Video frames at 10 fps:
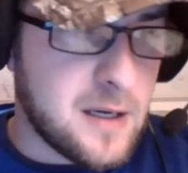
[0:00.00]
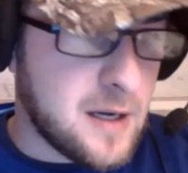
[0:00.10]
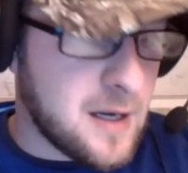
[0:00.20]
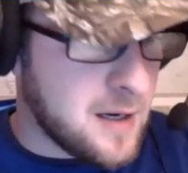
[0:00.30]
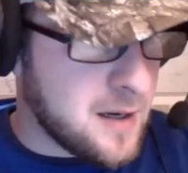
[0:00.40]

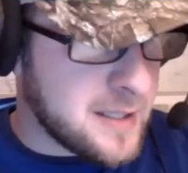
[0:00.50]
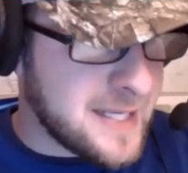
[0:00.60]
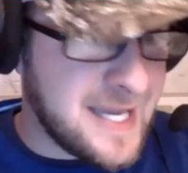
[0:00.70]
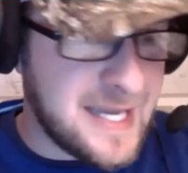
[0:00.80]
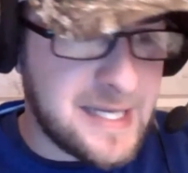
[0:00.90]
A
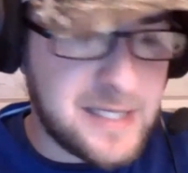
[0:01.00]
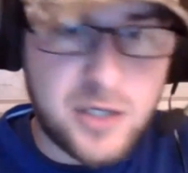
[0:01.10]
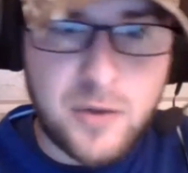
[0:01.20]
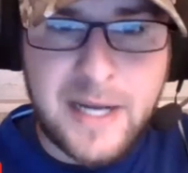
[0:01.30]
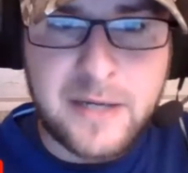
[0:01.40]
key
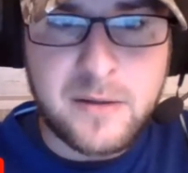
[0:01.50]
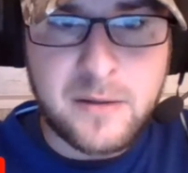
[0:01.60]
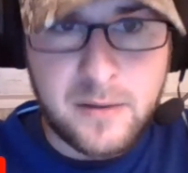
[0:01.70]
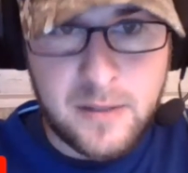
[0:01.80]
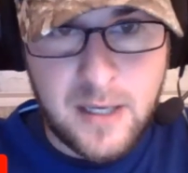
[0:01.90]

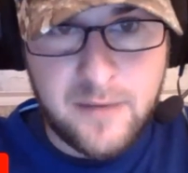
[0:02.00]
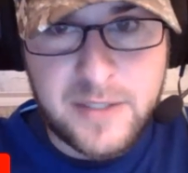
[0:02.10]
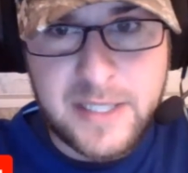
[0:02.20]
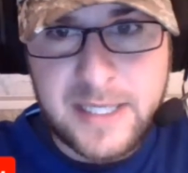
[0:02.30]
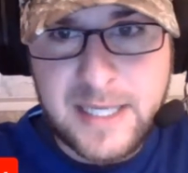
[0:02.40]
degrader of a
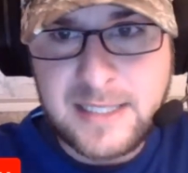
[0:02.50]
DNA